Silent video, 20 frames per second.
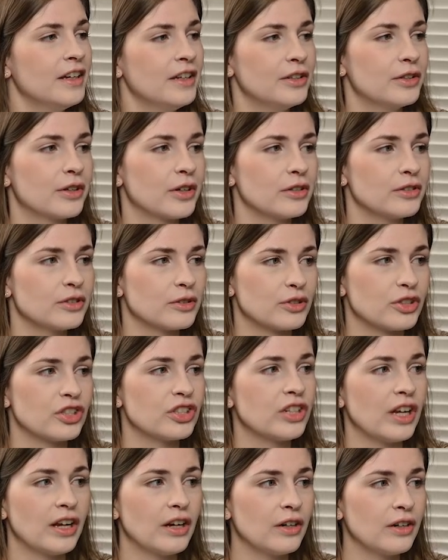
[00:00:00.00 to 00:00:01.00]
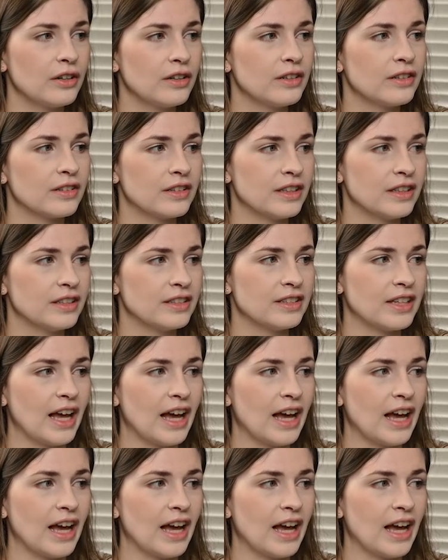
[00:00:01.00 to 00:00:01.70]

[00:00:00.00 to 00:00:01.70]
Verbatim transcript: You could also share this